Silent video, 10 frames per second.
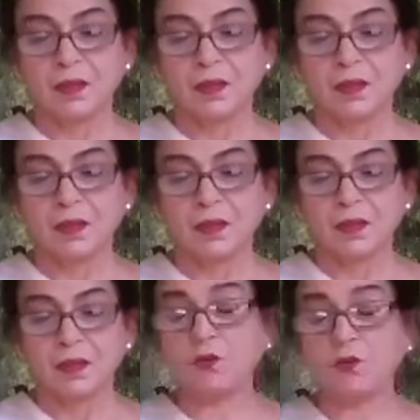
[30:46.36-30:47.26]

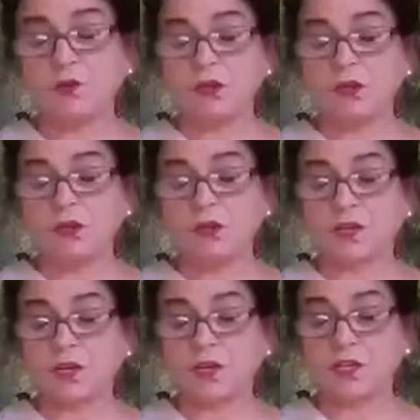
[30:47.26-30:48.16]
Pran rules the
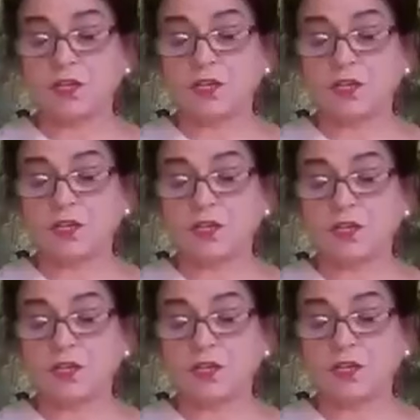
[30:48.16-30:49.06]
region between
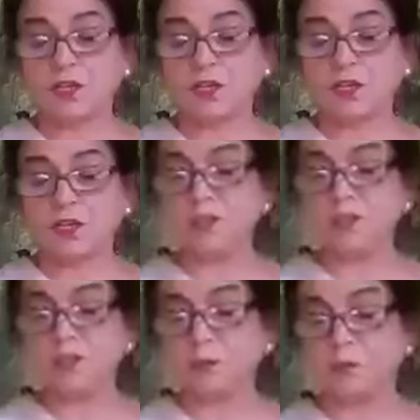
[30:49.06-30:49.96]
the larynx
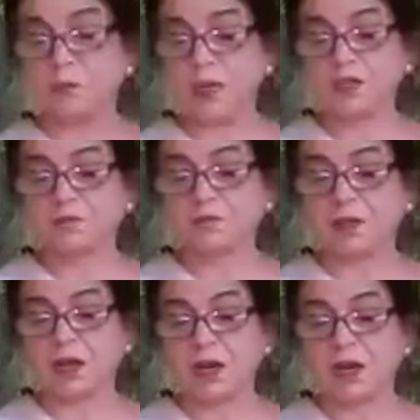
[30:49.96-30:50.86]
and the base of
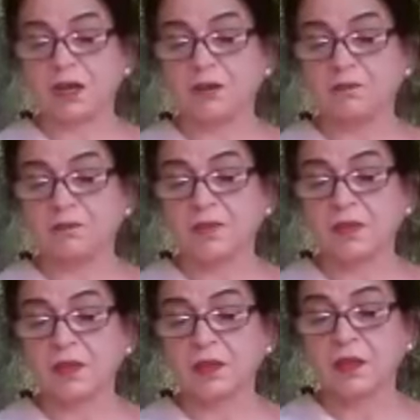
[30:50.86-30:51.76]
the heart
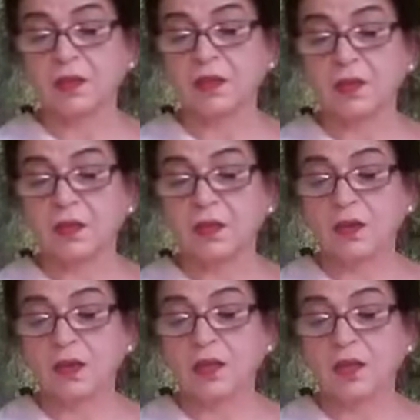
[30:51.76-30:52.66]

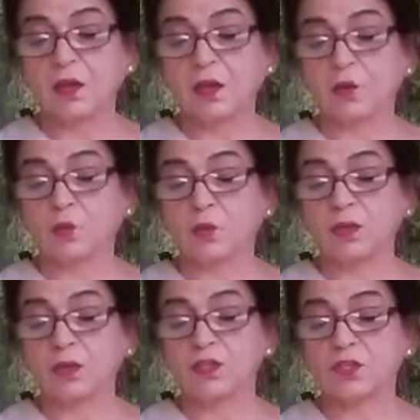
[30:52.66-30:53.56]
and governs
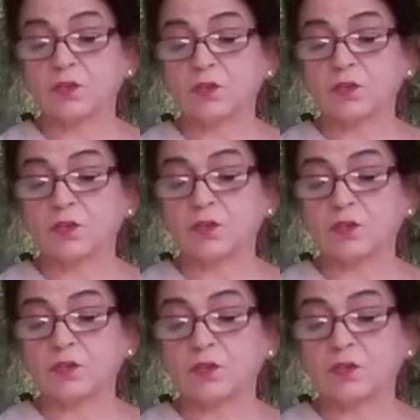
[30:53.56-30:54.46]
the vocal
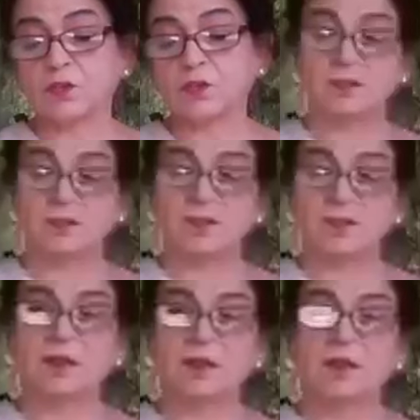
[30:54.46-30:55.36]
apparatus,
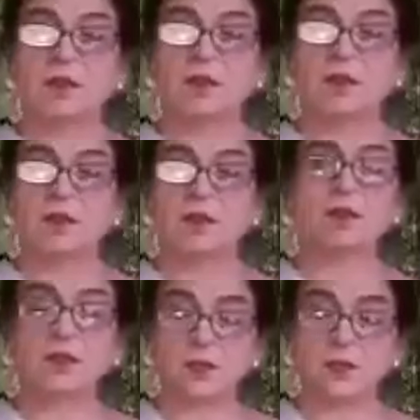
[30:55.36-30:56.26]
the
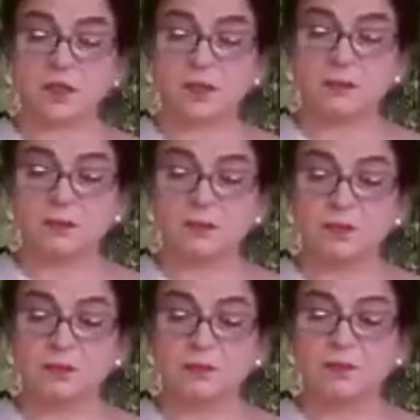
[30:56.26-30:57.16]
respiratory
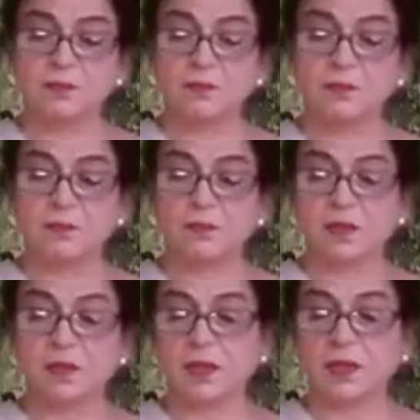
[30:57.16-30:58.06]
system,
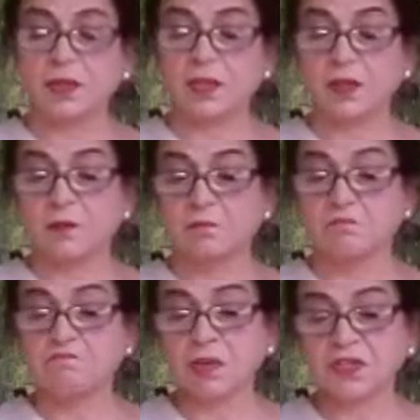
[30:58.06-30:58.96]
and the
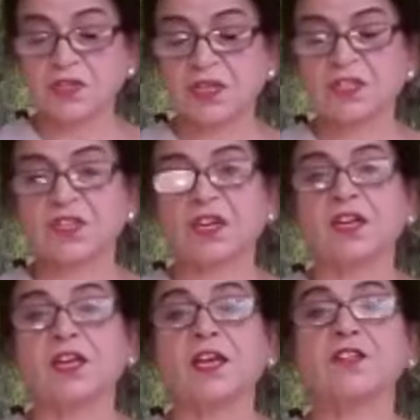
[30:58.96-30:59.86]
muscles
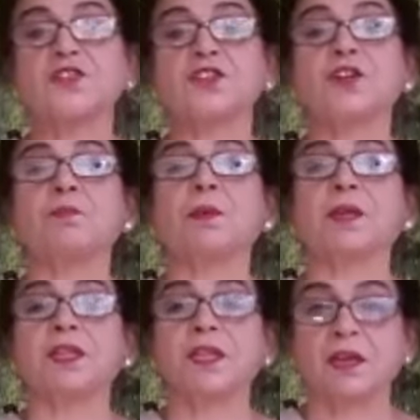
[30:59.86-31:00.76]
engaged in
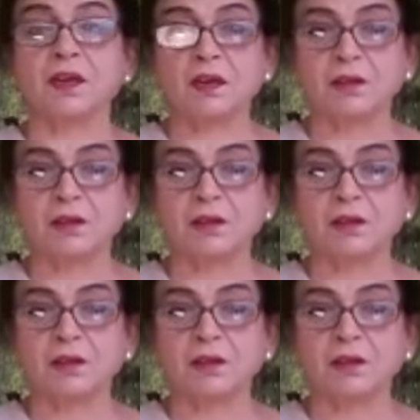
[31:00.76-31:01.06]
breathing.